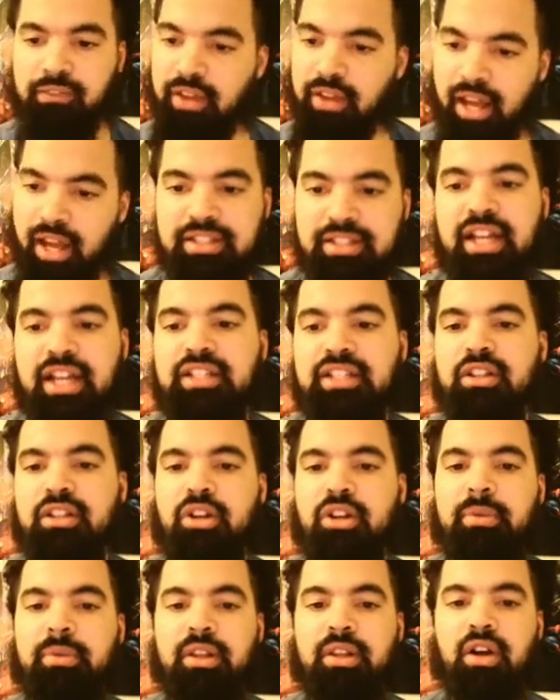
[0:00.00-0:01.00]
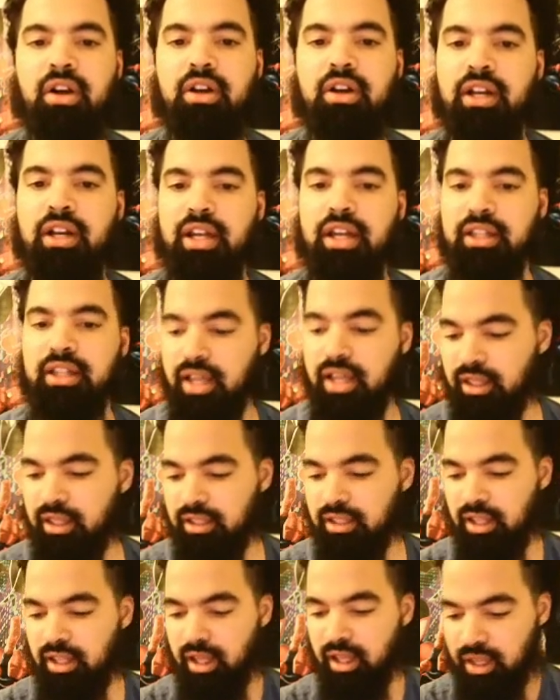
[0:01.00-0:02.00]
yeah, it takes a little bit longer to get that
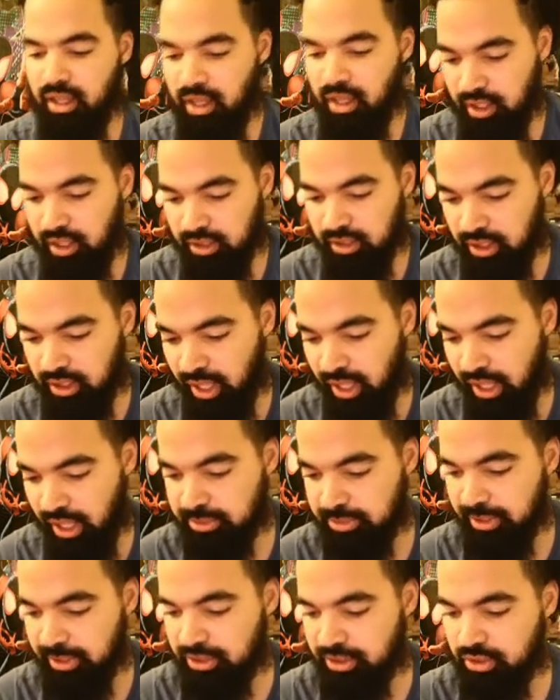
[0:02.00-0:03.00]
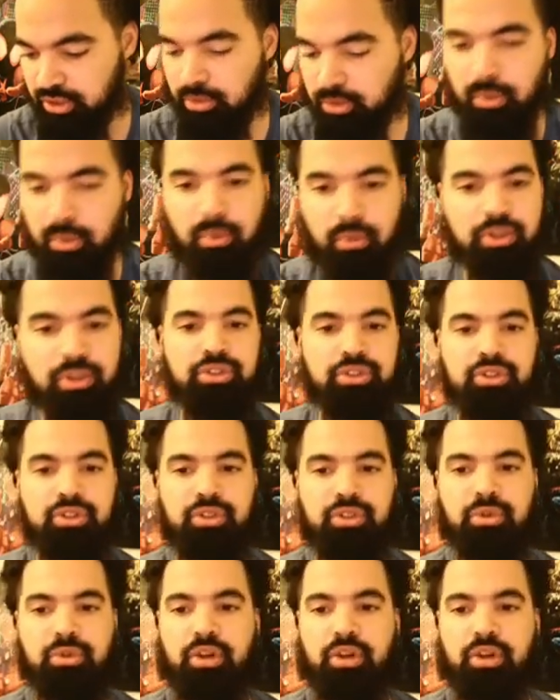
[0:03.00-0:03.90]
to the SP2, but once you do,